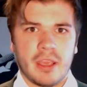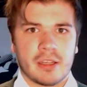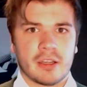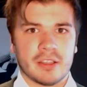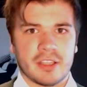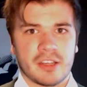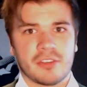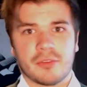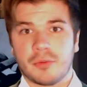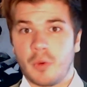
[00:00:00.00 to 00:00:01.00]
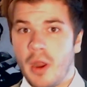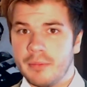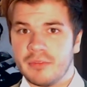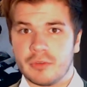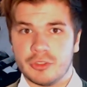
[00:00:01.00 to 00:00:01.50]
Contacts
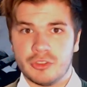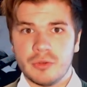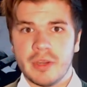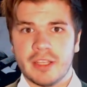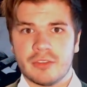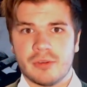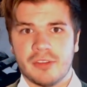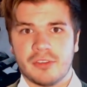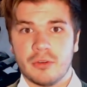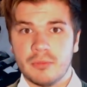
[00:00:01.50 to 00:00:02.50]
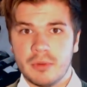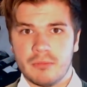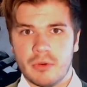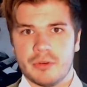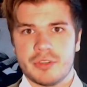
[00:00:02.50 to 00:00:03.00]
subscribed for two interests could be
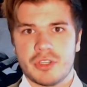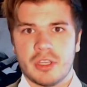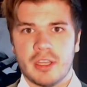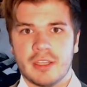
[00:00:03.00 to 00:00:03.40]
merged.